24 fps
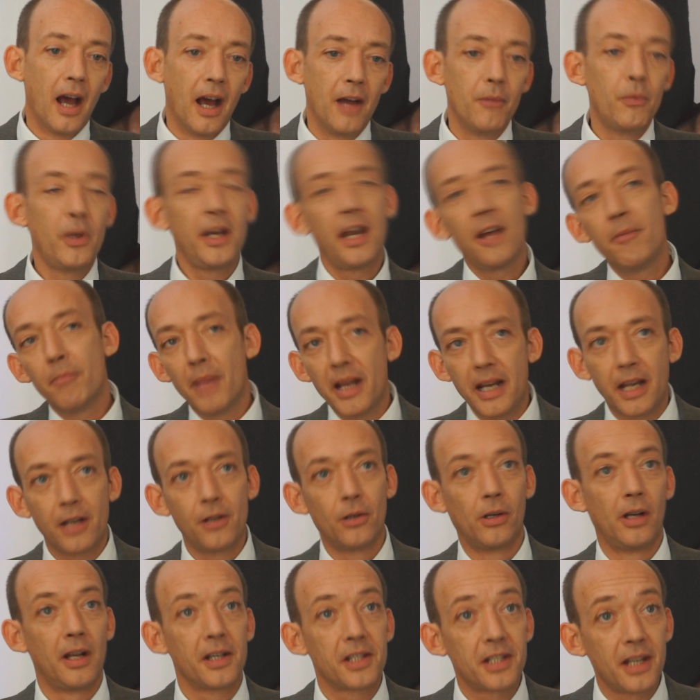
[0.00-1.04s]
And we don't make
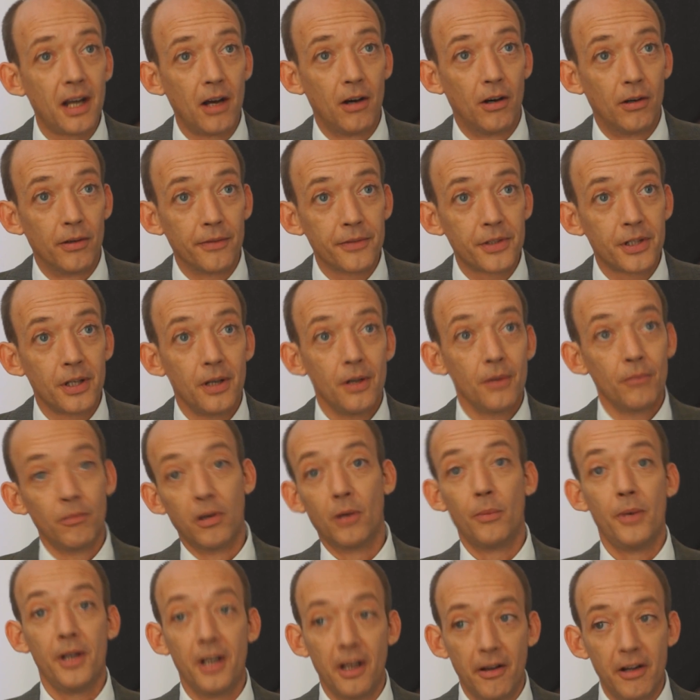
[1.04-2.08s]
it all ourselves.
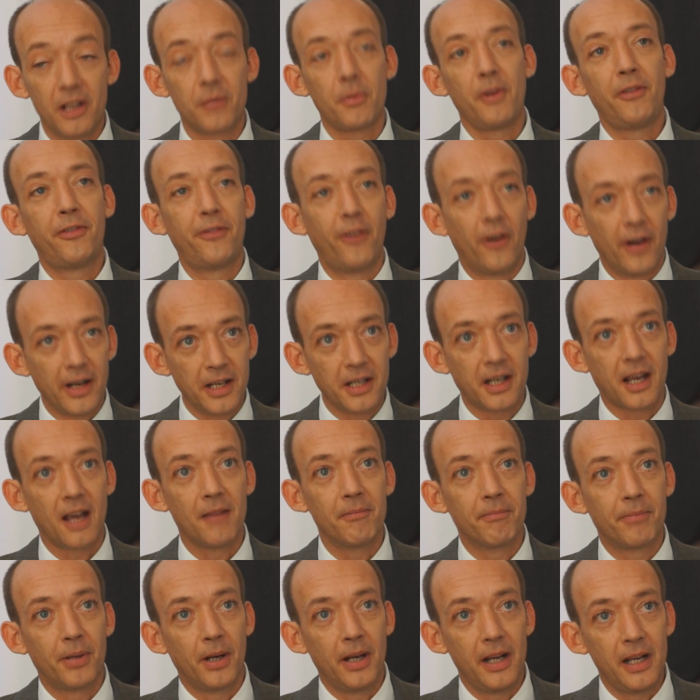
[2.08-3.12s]
What we do is we find
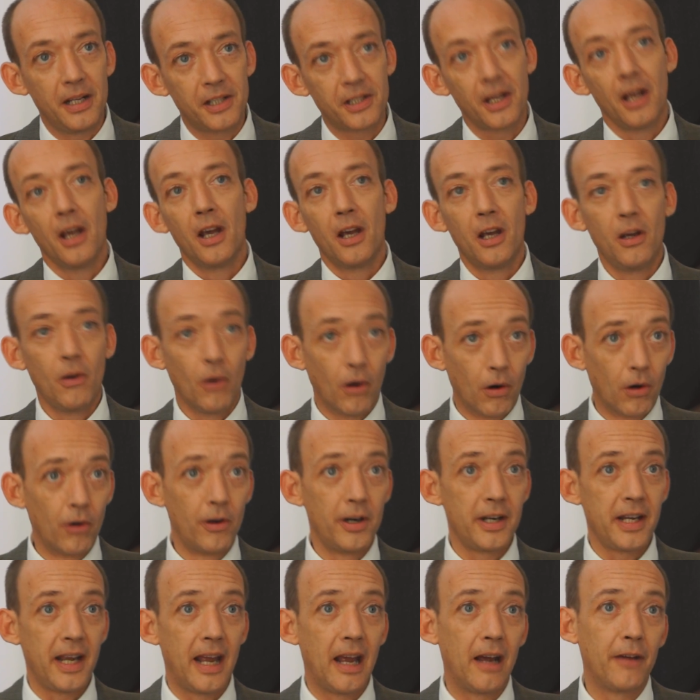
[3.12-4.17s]
companies who
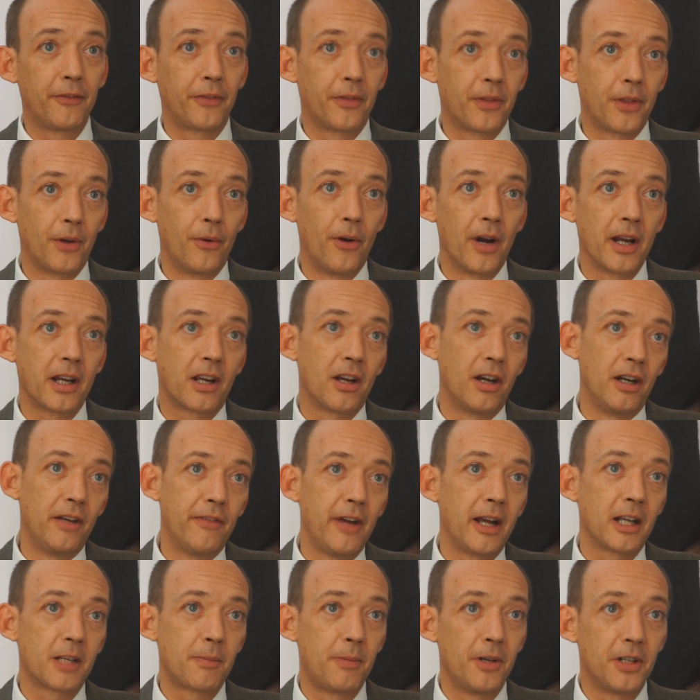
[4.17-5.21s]
already have the right kind
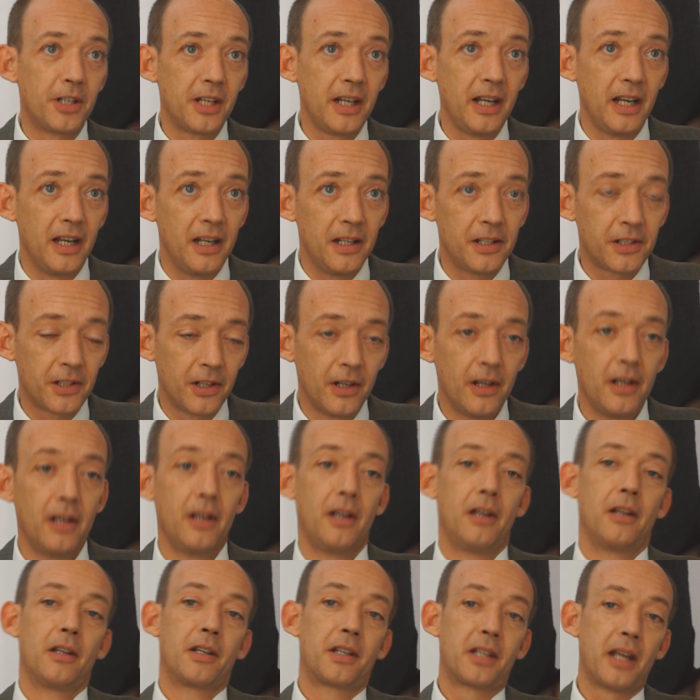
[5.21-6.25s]
of expertise
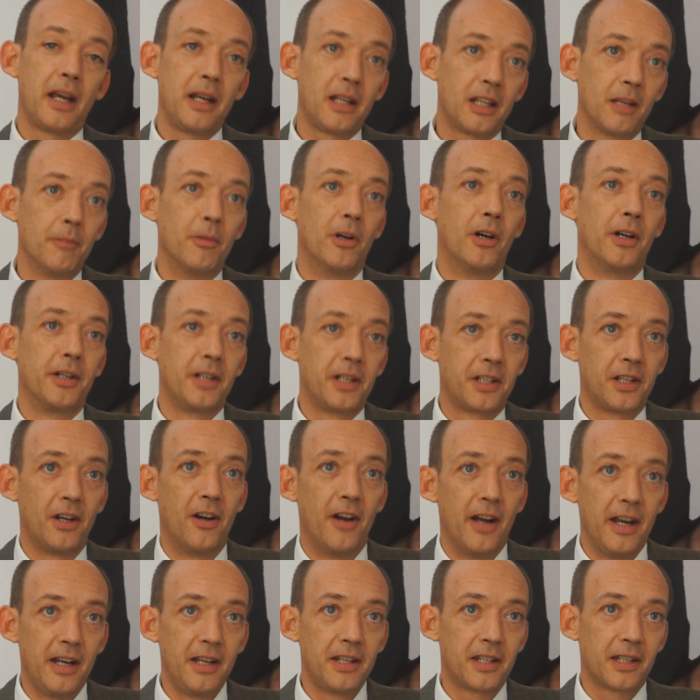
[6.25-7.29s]
take them our
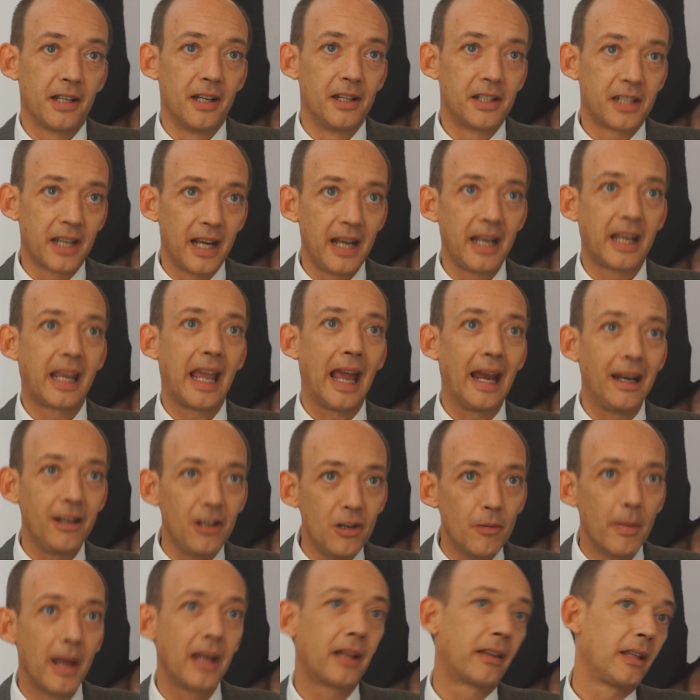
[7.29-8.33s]
designs and say,
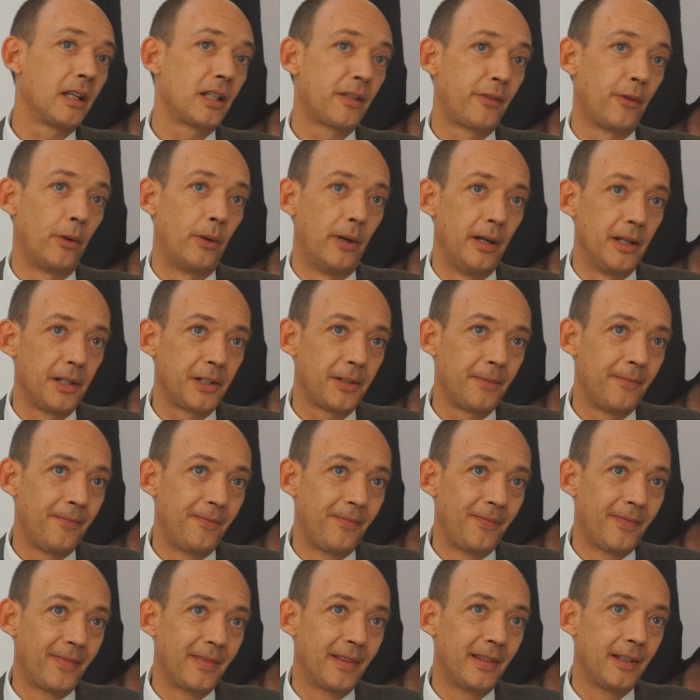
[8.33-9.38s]
can you make this for us?
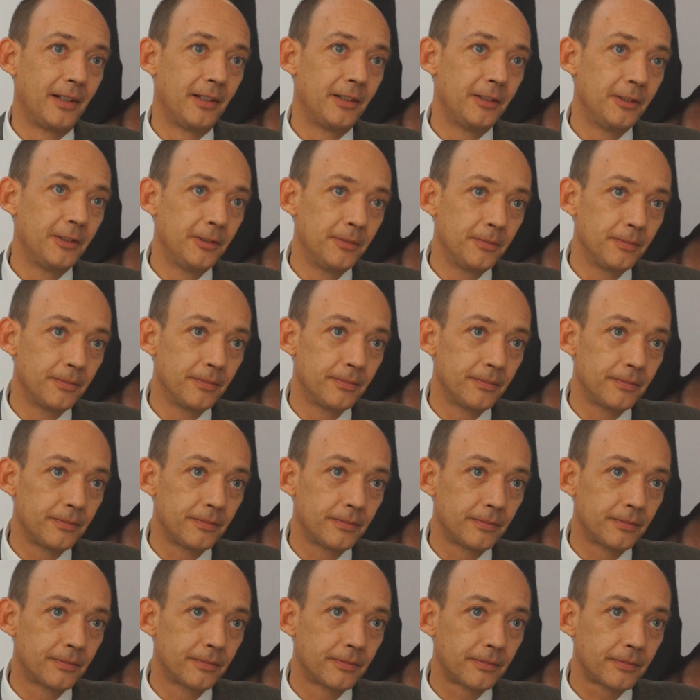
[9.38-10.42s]
And these companies are
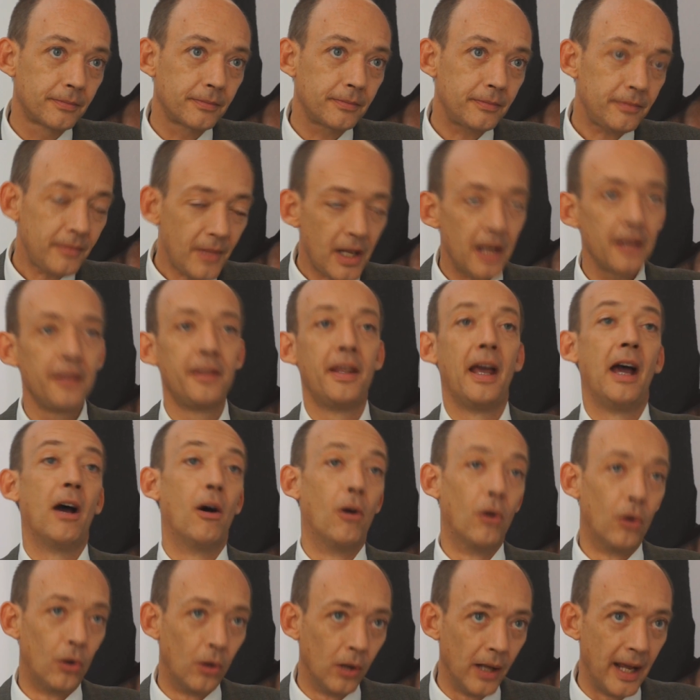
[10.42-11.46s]
all in the UK? They're
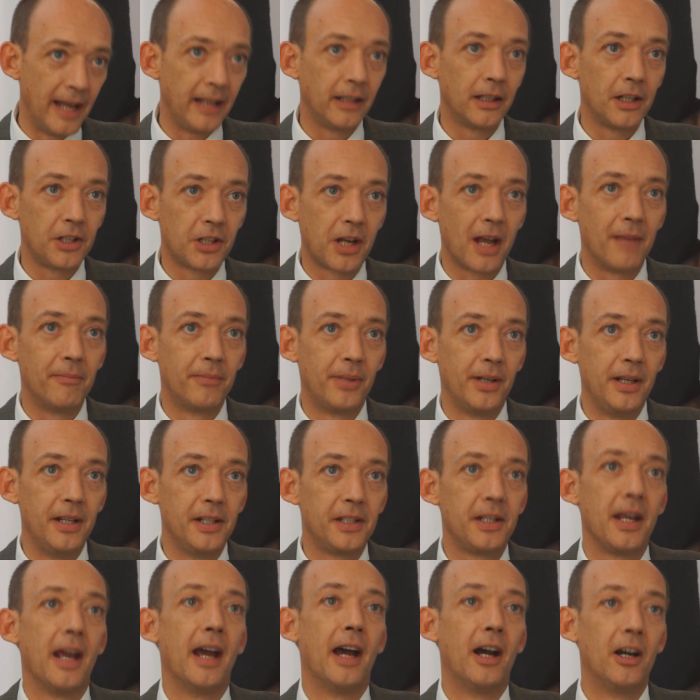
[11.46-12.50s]
all English
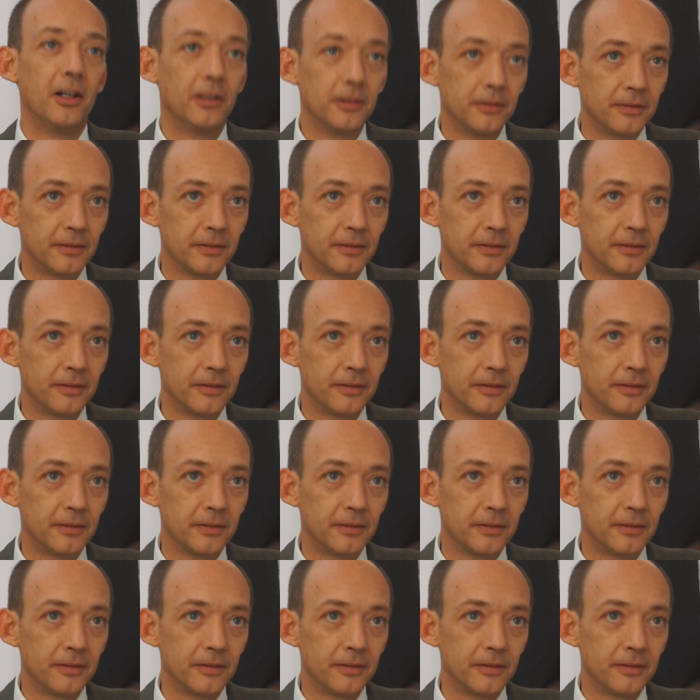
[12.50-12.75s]
companies, yeah.